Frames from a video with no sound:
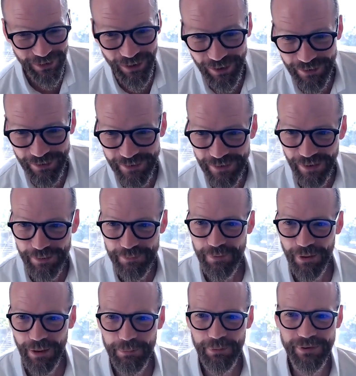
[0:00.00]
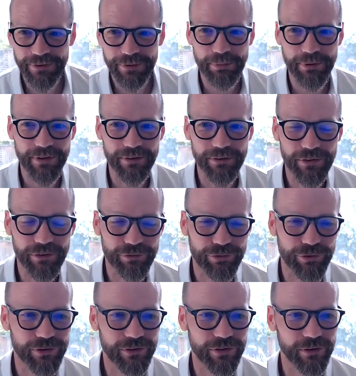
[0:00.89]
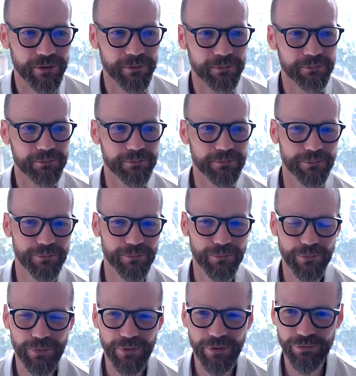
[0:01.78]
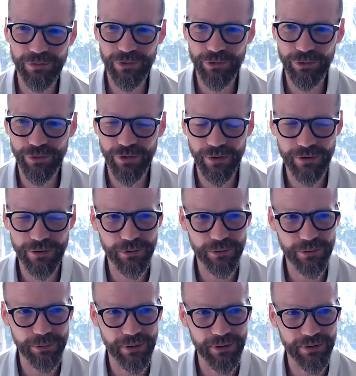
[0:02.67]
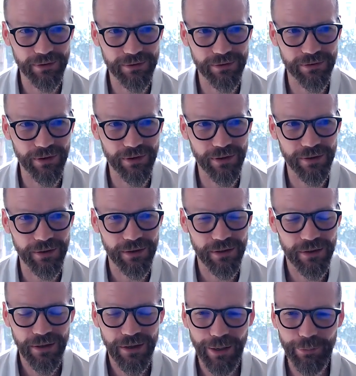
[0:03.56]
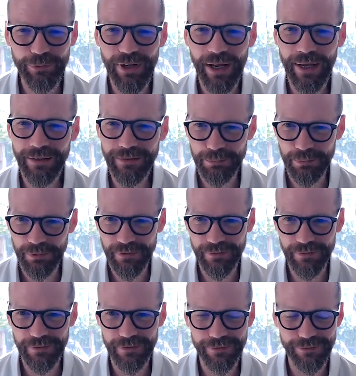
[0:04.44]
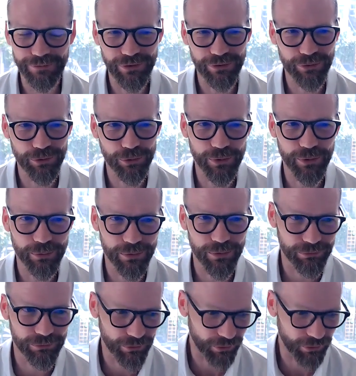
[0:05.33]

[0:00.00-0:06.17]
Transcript: I must admit that the first time that Viktorija and I talked about this is I was adamant that Viktorija was